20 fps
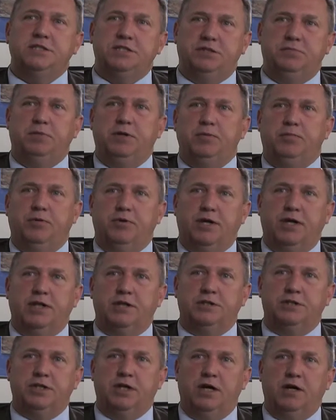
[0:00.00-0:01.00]
these people
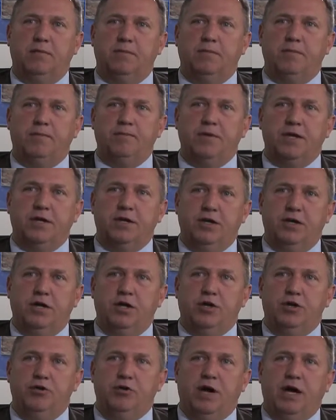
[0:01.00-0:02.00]
catch up,
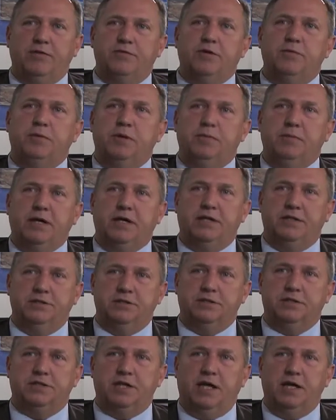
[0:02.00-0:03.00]
you have to be making
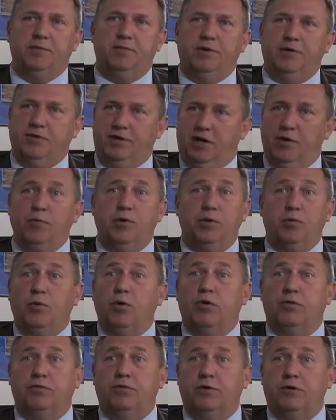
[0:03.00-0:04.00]
the statement that we
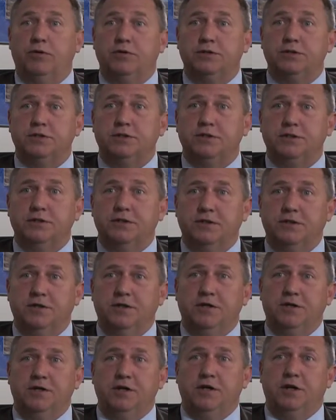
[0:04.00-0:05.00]
were first.
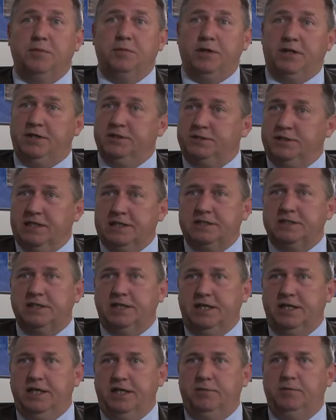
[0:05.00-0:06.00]
Because that's
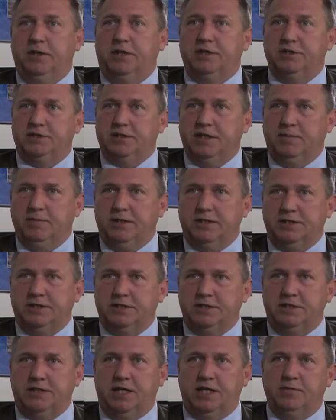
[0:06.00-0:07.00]
the key, because that makes
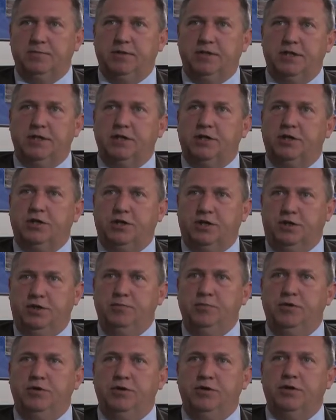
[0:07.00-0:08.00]
a statement.
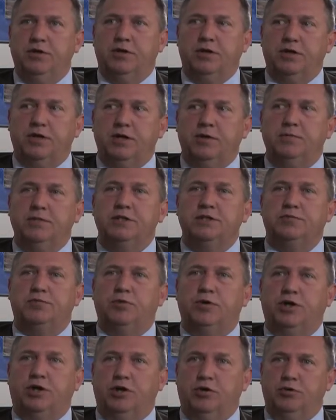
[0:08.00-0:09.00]
Companies
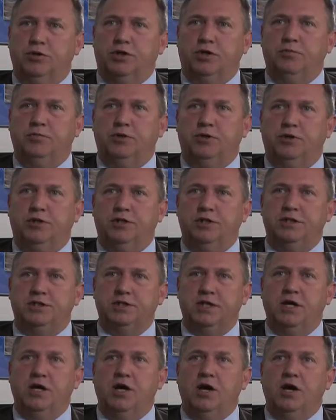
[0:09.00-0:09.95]
want to go to communities